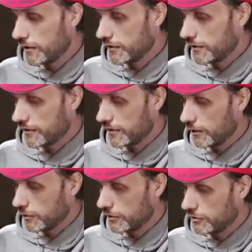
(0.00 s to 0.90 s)
So that's kind
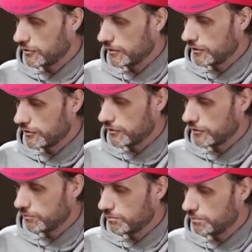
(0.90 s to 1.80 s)
of what this
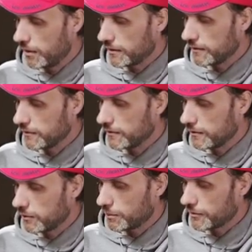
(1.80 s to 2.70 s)
button
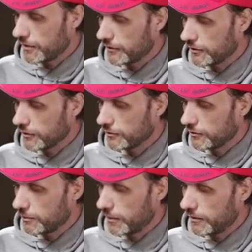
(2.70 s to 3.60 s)
represents. So
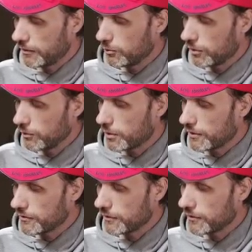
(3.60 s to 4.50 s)
depending on where you
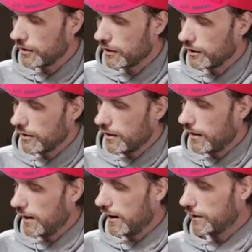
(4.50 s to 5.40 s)
press it,
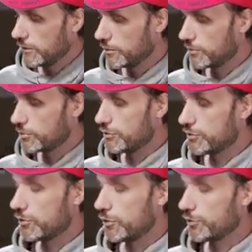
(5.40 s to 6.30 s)
you would switch
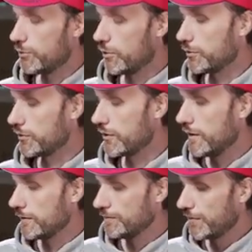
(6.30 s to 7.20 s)
to those modes.
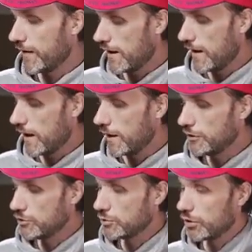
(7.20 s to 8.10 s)

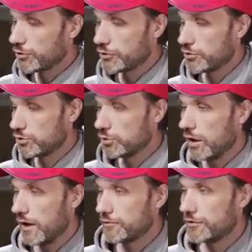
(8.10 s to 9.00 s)
You also do
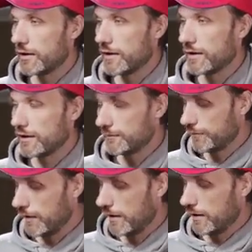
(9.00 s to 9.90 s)
have the
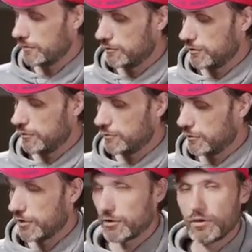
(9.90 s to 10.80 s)

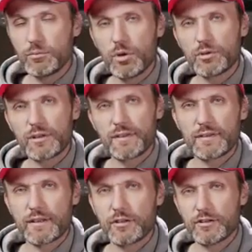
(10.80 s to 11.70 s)
vertical mode, I
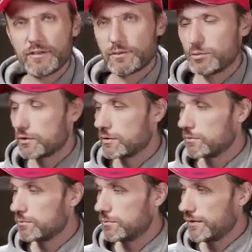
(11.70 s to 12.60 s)
think they call it,
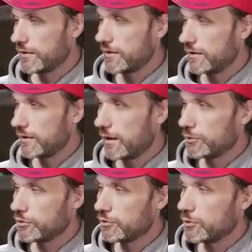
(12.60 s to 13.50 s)
where basically it
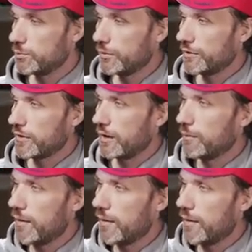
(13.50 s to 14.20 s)
allows you to point the camera